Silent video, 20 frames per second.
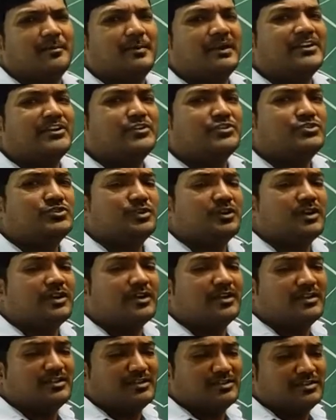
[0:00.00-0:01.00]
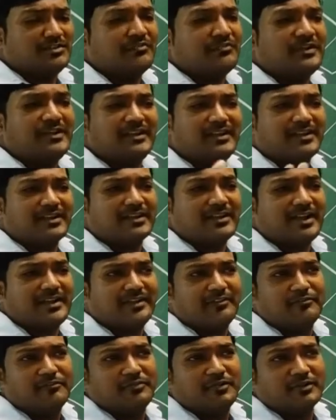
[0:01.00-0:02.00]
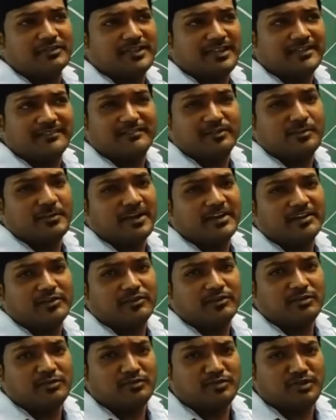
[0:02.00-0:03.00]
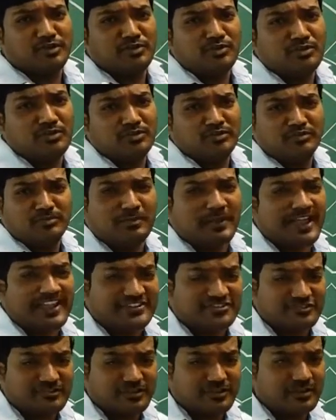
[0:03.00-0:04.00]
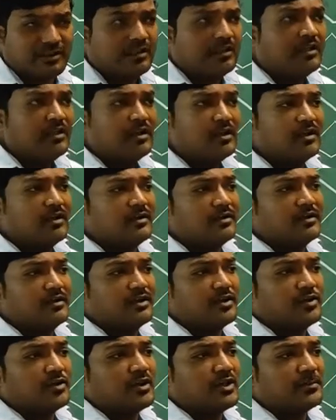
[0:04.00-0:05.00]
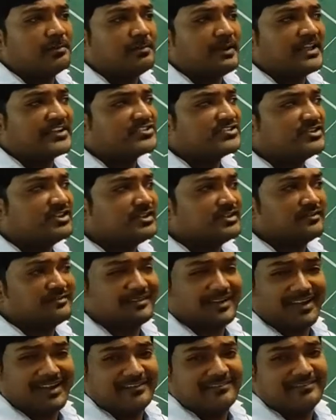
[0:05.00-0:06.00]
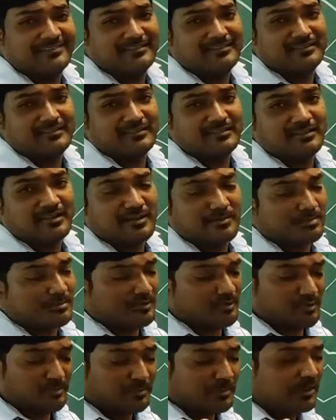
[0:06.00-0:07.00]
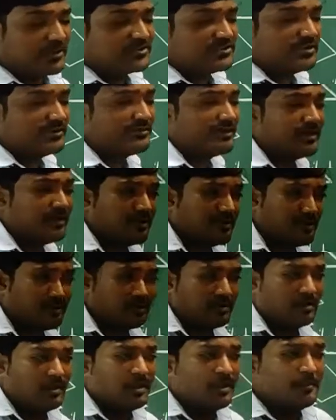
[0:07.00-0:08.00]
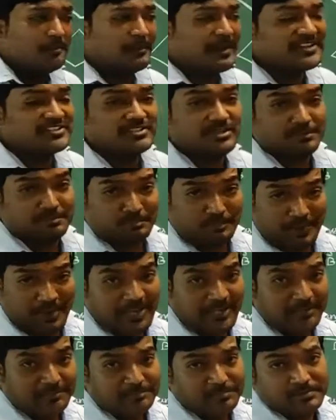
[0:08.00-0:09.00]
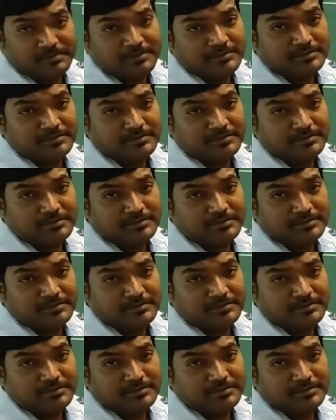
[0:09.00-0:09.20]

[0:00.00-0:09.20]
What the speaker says: but you should, different kind of things you might use. You use plastic, like plastic threads, or not plastic thread, or plastic pipe,